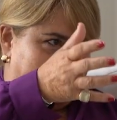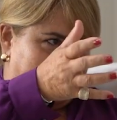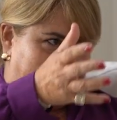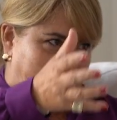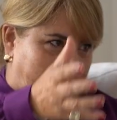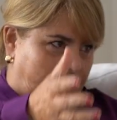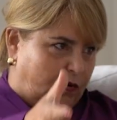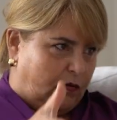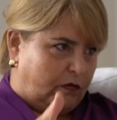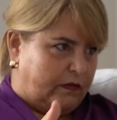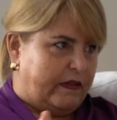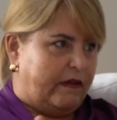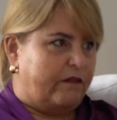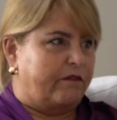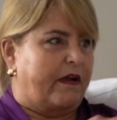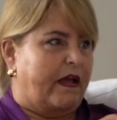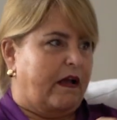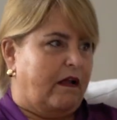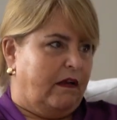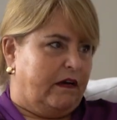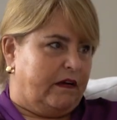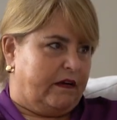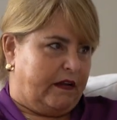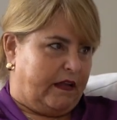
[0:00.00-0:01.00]
you know the
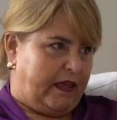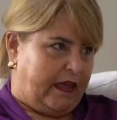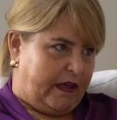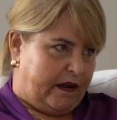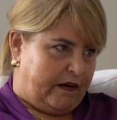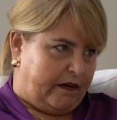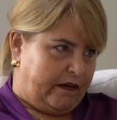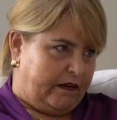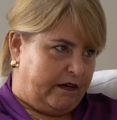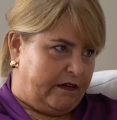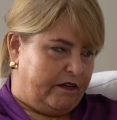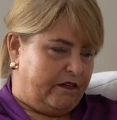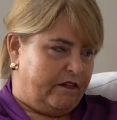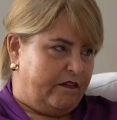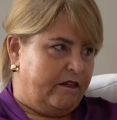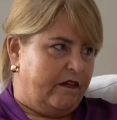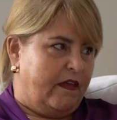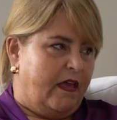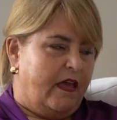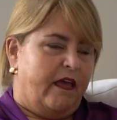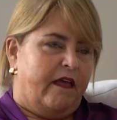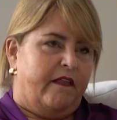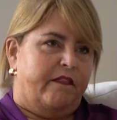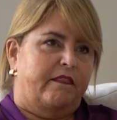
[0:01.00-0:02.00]
regular carriers.
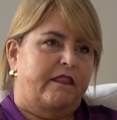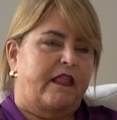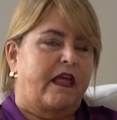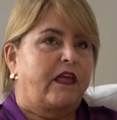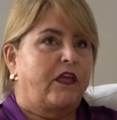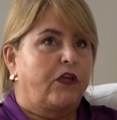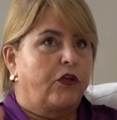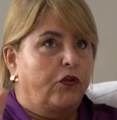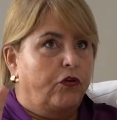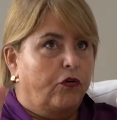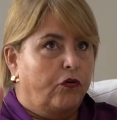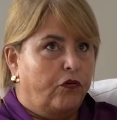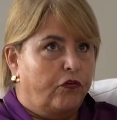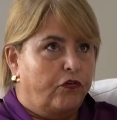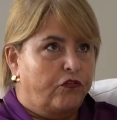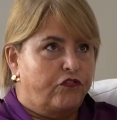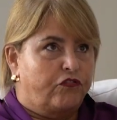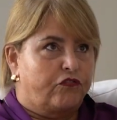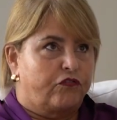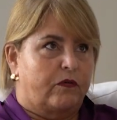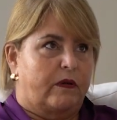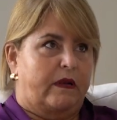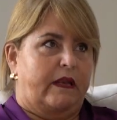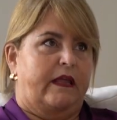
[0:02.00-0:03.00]
Mm-hmm. They
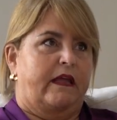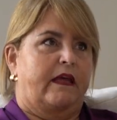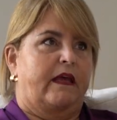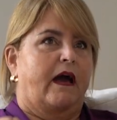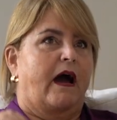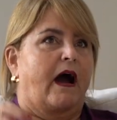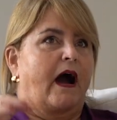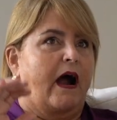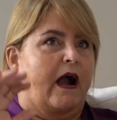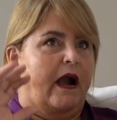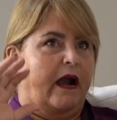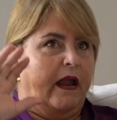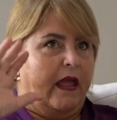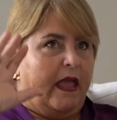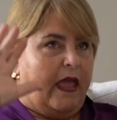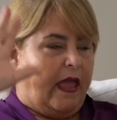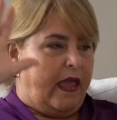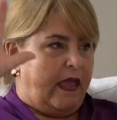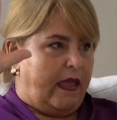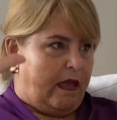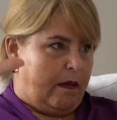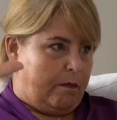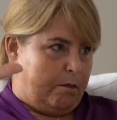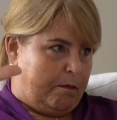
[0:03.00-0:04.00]
usually are
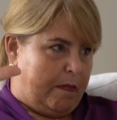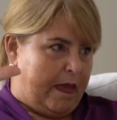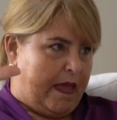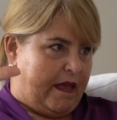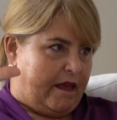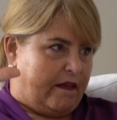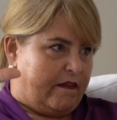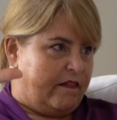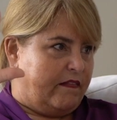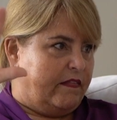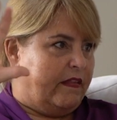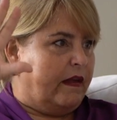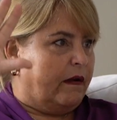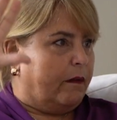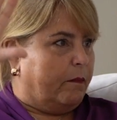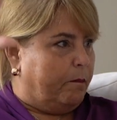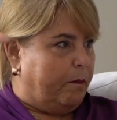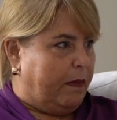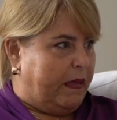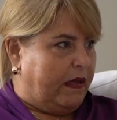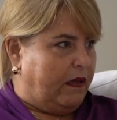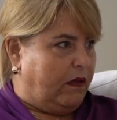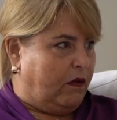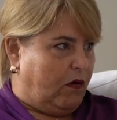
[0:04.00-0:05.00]
AM Best. They're
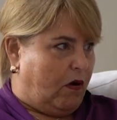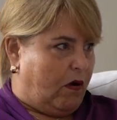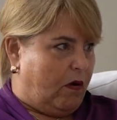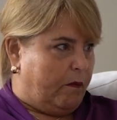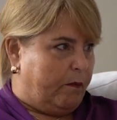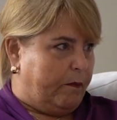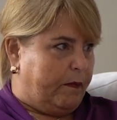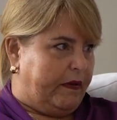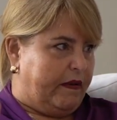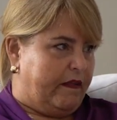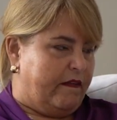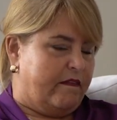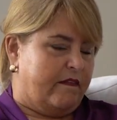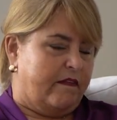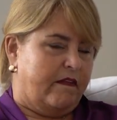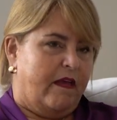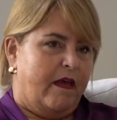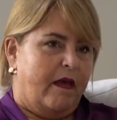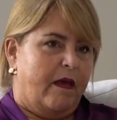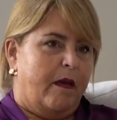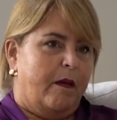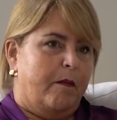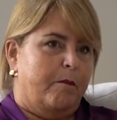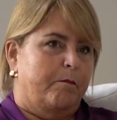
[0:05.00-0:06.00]
big companies,
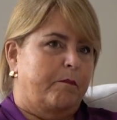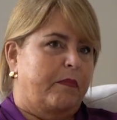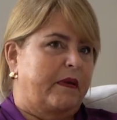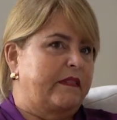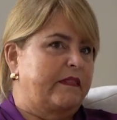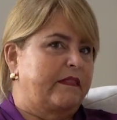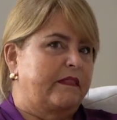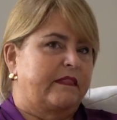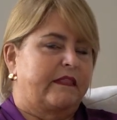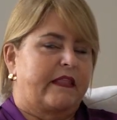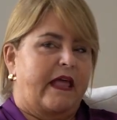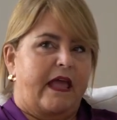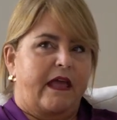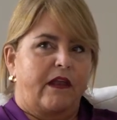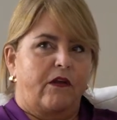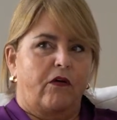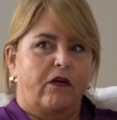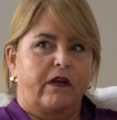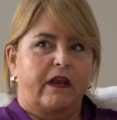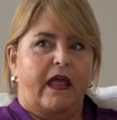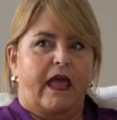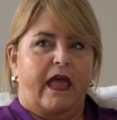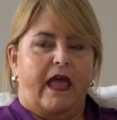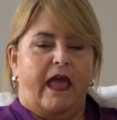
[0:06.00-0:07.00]
but they
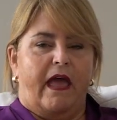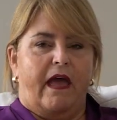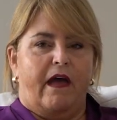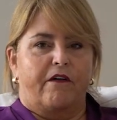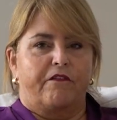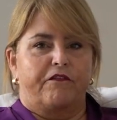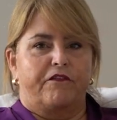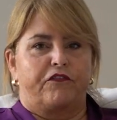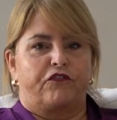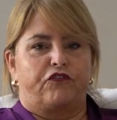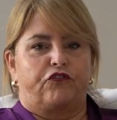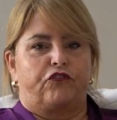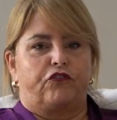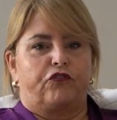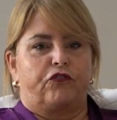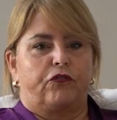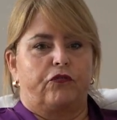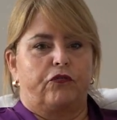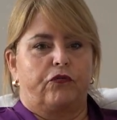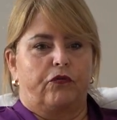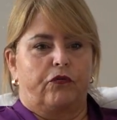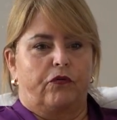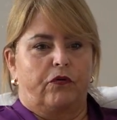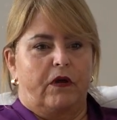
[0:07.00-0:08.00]
don't have
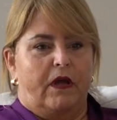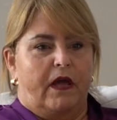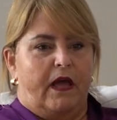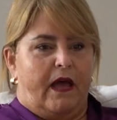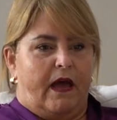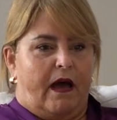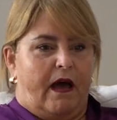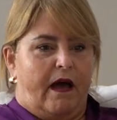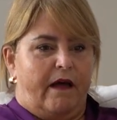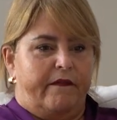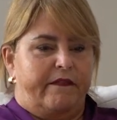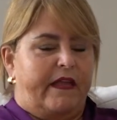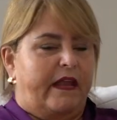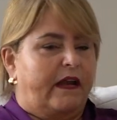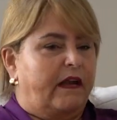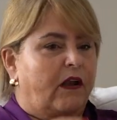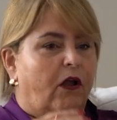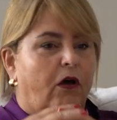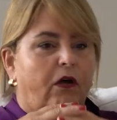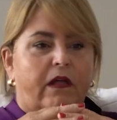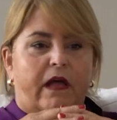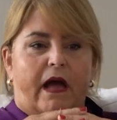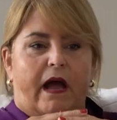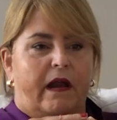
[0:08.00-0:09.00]
to. Uh, they're
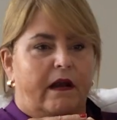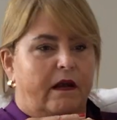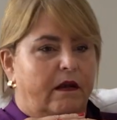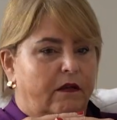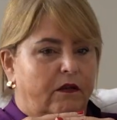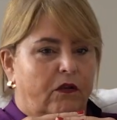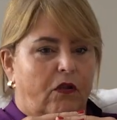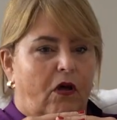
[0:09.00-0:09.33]
not are